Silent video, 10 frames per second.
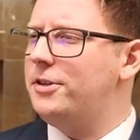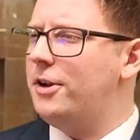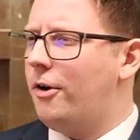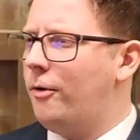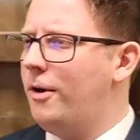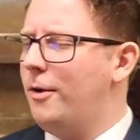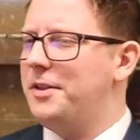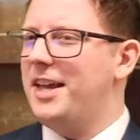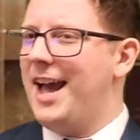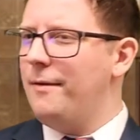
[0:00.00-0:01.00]
to know
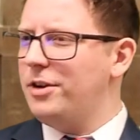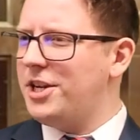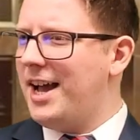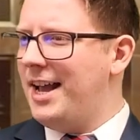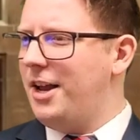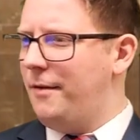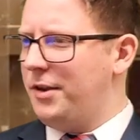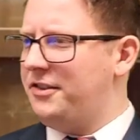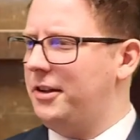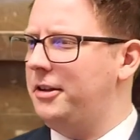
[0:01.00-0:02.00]
what the average height of
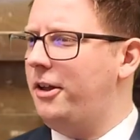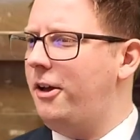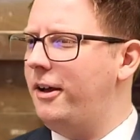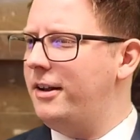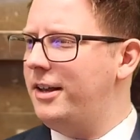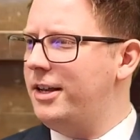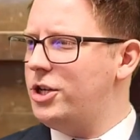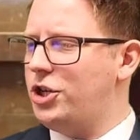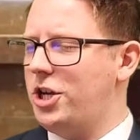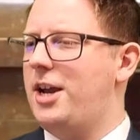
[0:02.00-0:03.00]
a salon
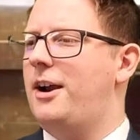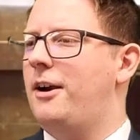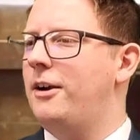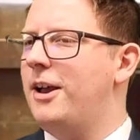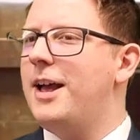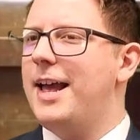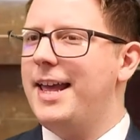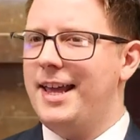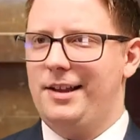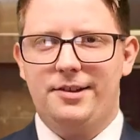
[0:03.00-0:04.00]
chair
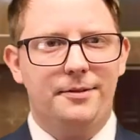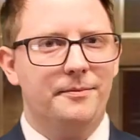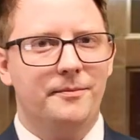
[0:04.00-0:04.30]
is?